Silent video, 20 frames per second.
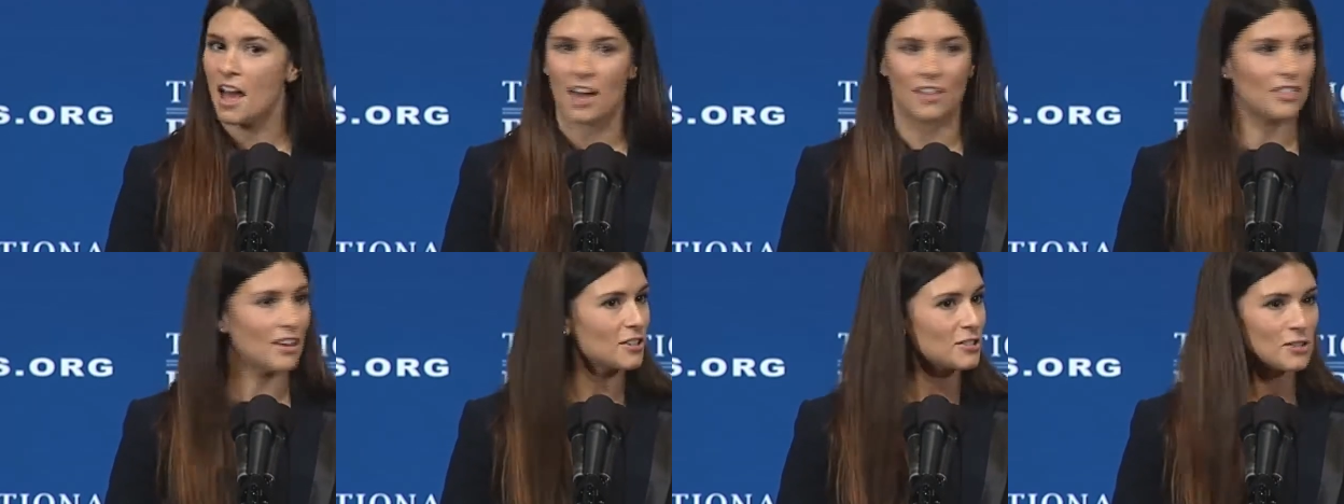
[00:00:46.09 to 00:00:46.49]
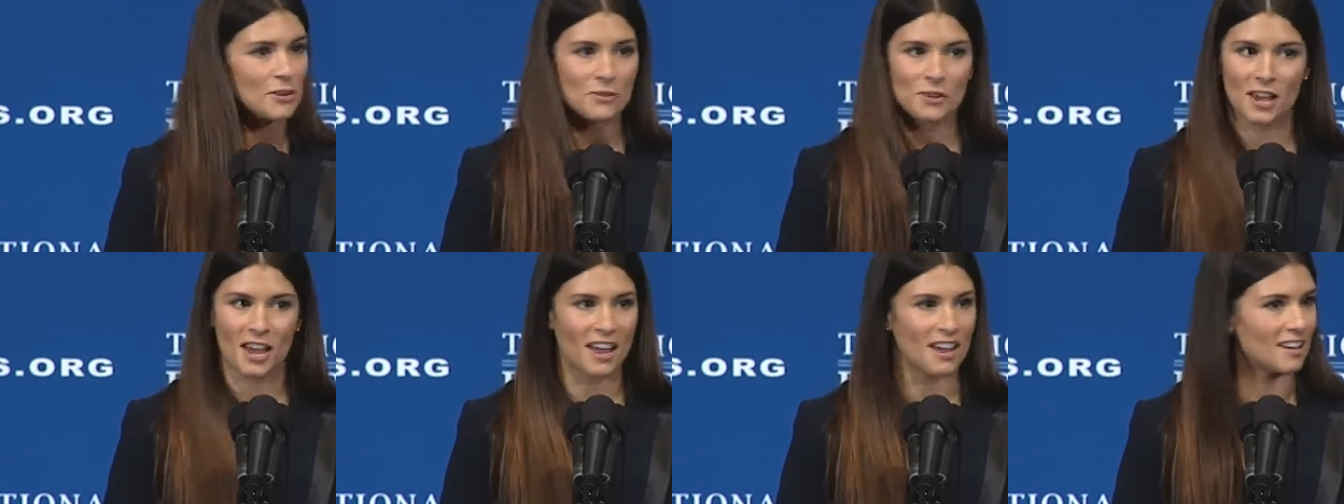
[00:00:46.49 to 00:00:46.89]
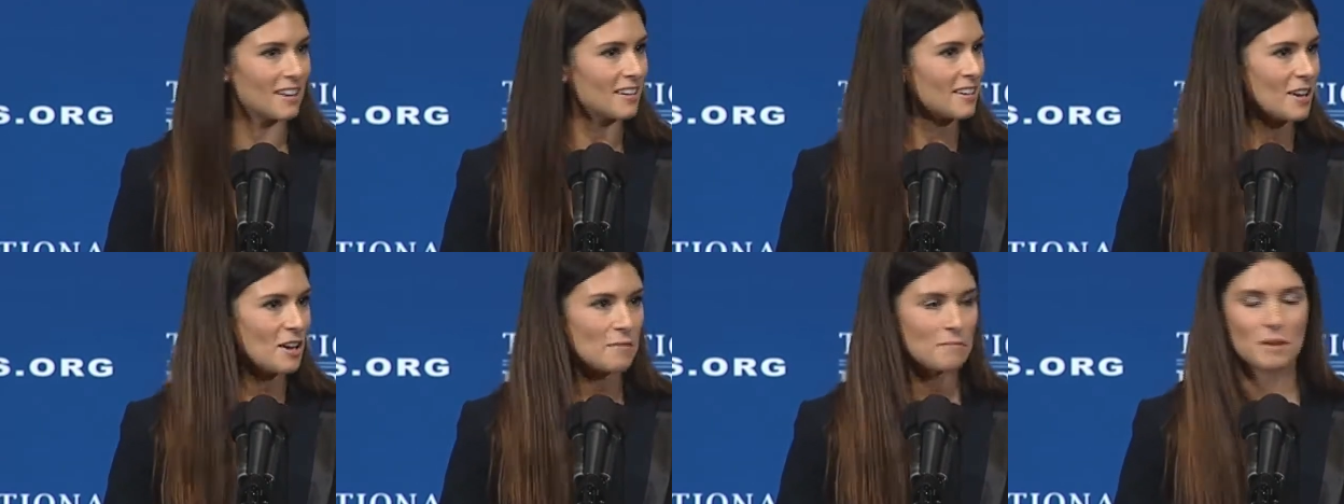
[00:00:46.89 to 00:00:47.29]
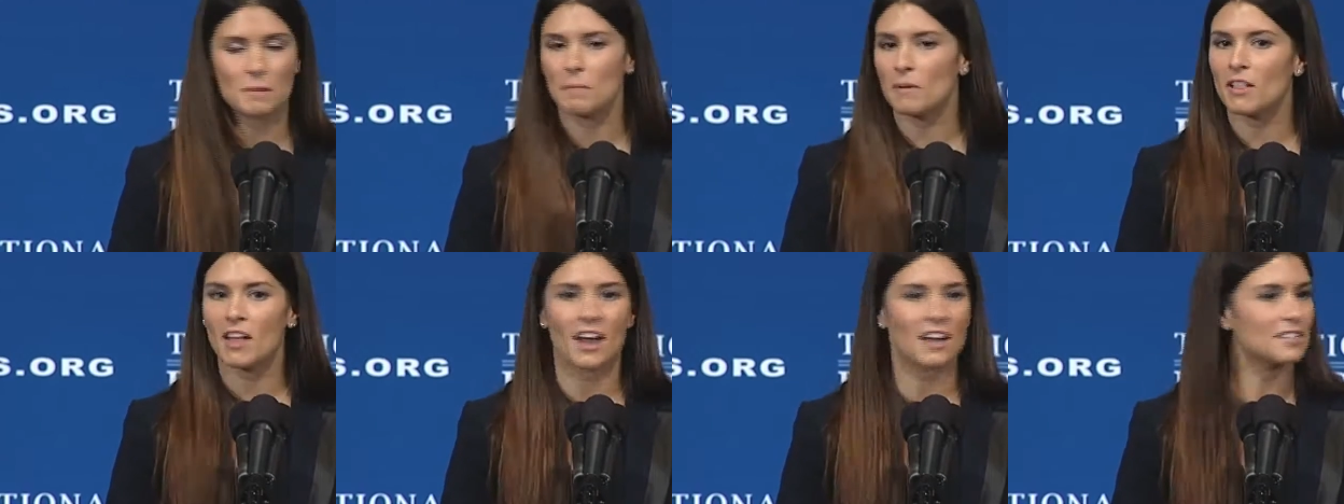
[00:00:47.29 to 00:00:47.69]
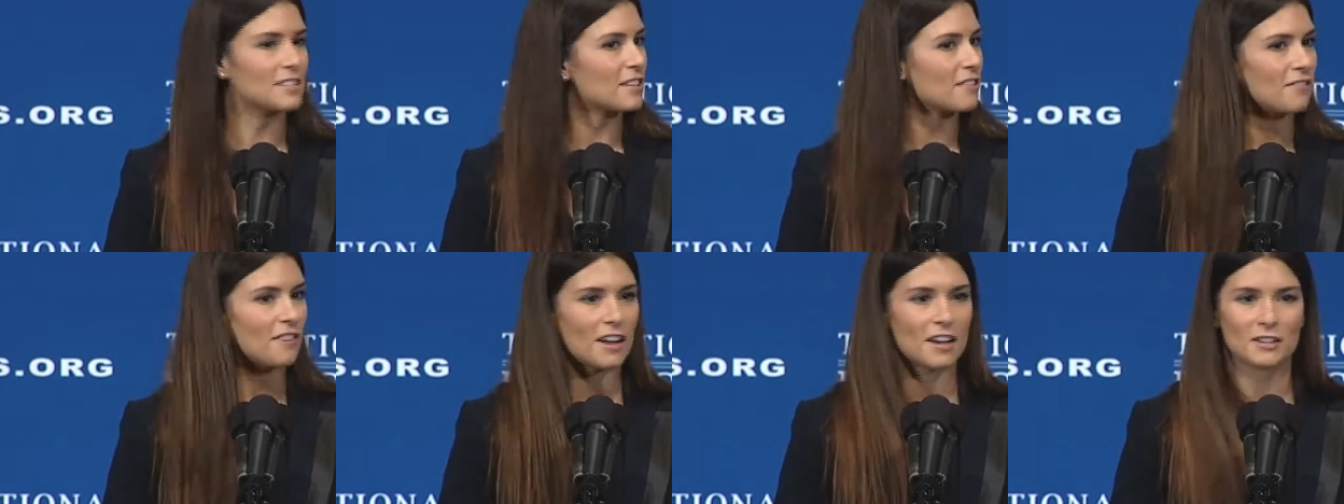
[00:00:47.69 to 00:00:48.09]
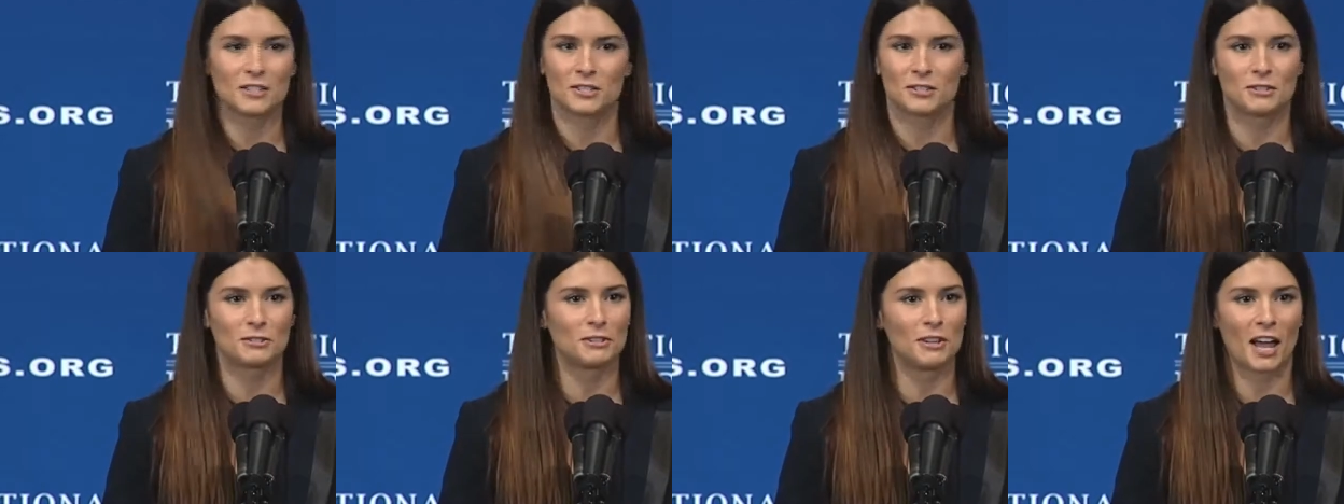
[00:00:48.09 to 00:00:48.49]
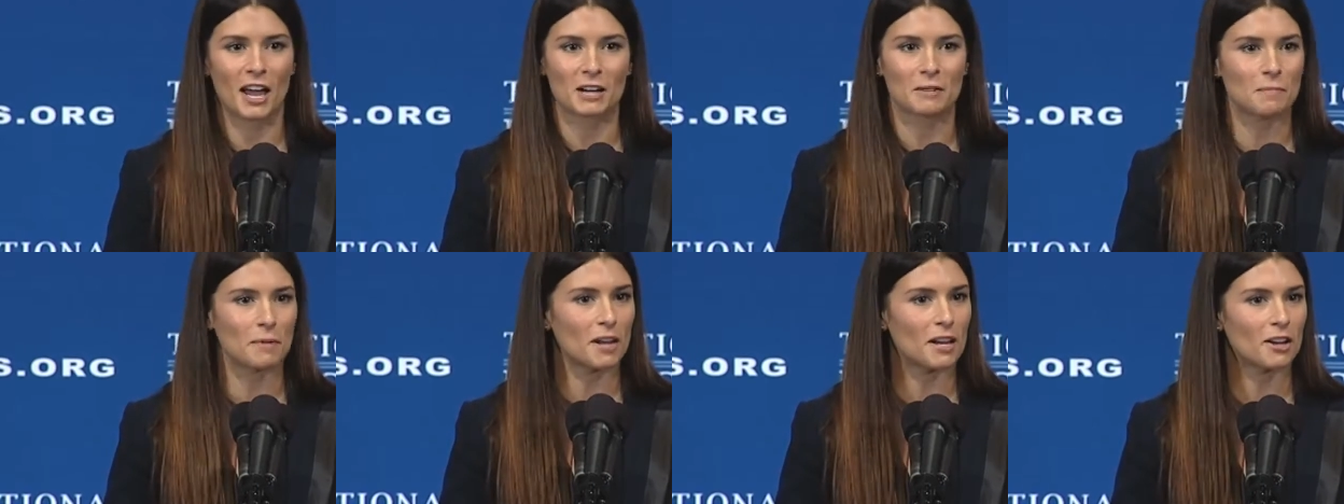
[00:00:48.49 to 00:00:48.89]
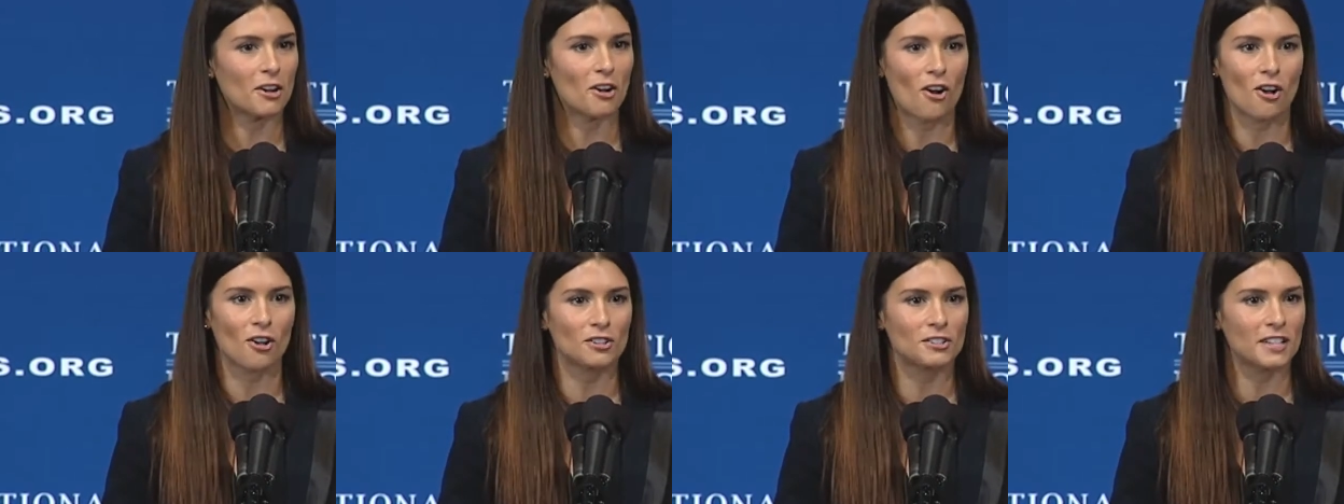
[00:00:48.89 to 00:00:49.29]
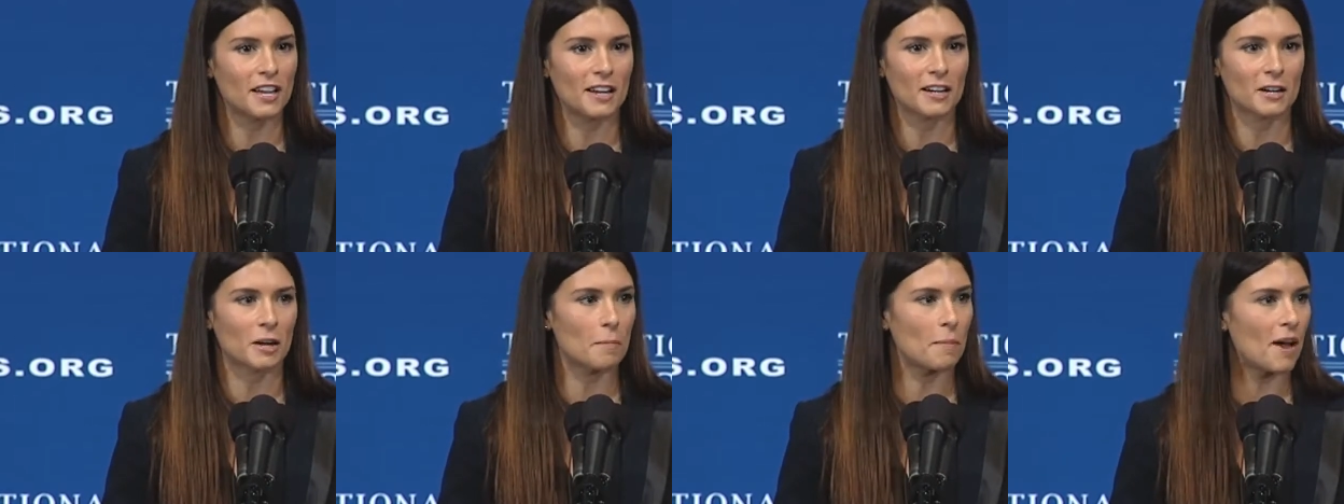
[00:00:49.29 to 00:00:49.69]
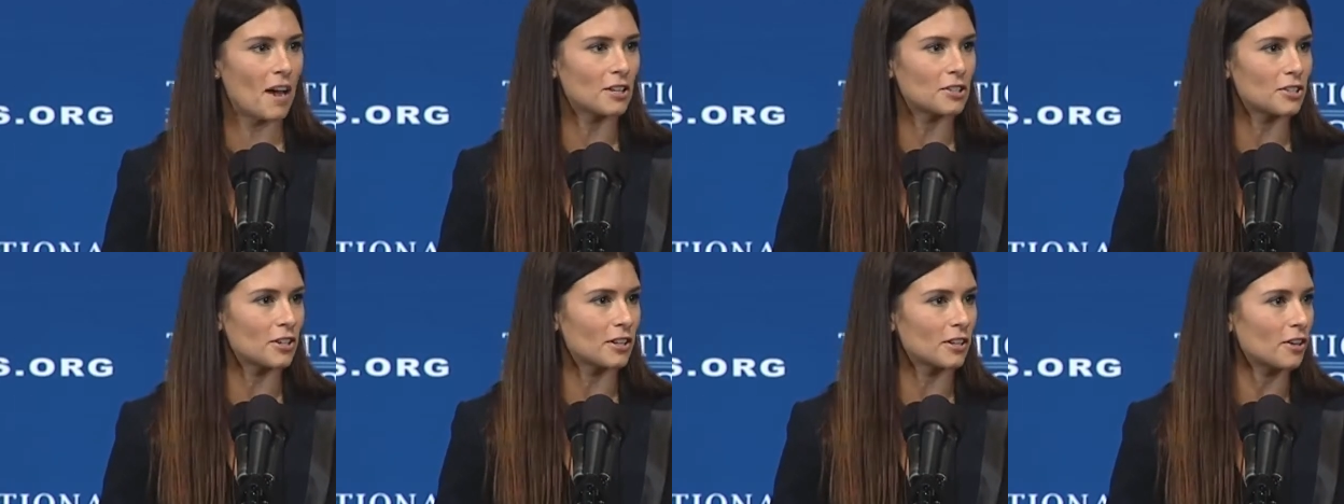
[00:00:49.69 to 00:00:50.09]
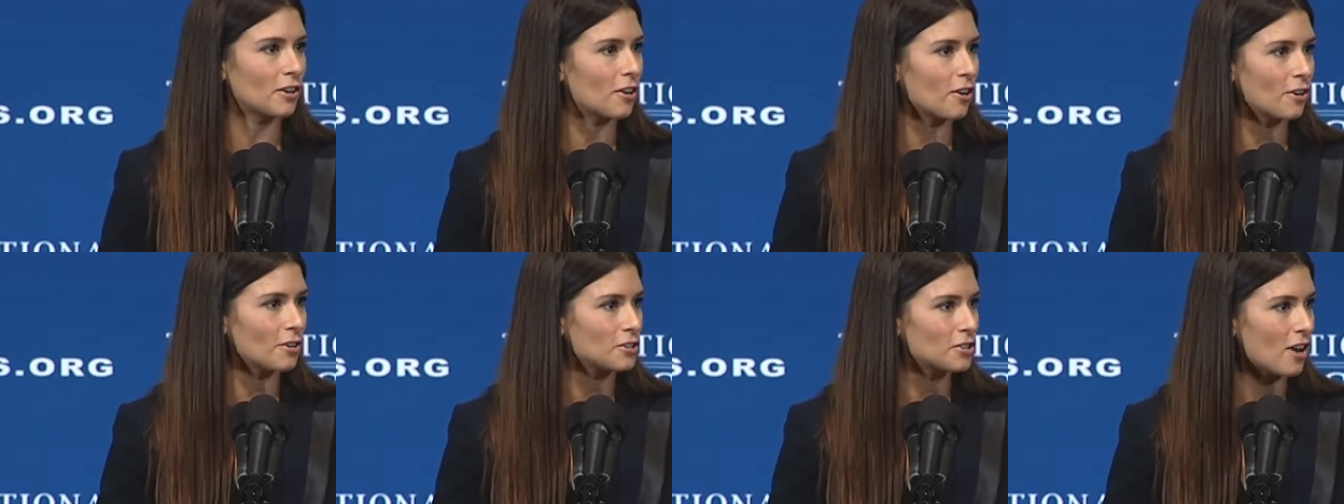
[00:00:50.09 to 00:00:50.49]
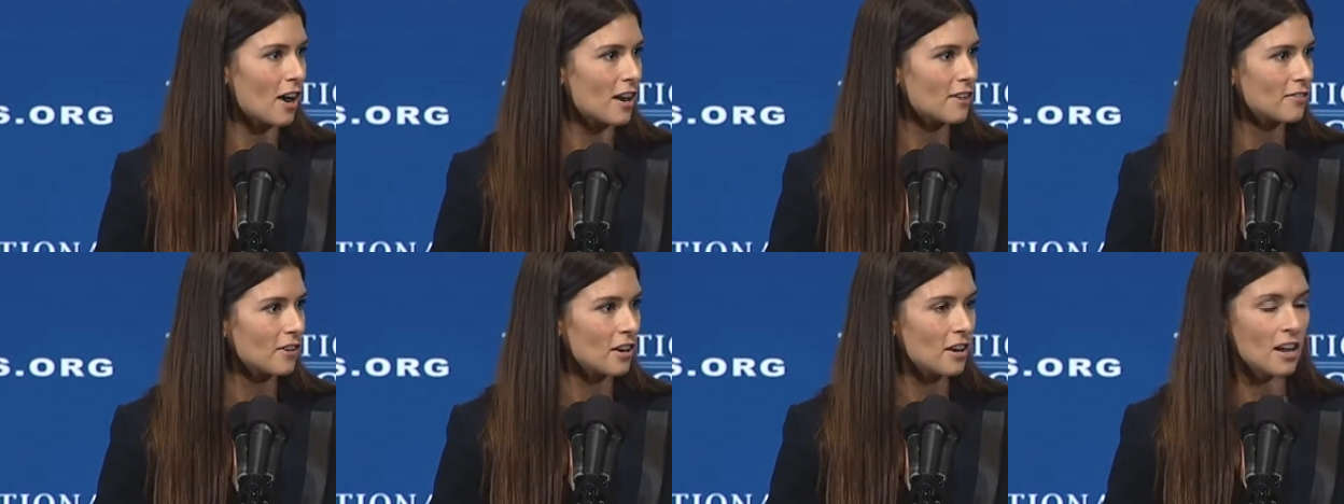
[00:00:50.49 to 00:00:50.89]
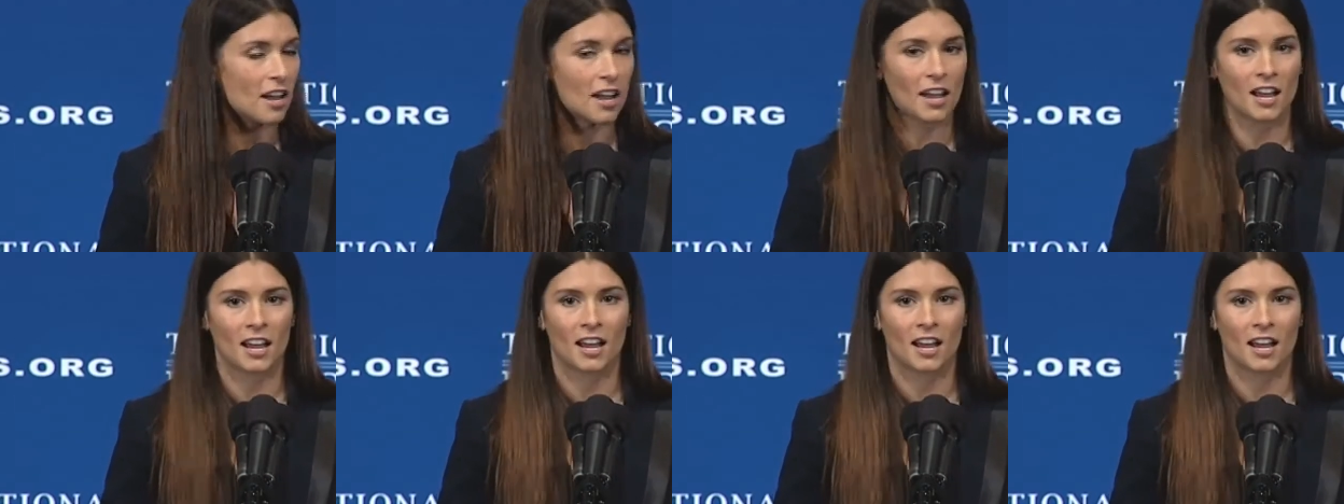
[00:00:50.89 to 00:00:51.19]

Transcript: And that's okay. People ask if I like being called Danica Patrick, a girl driver.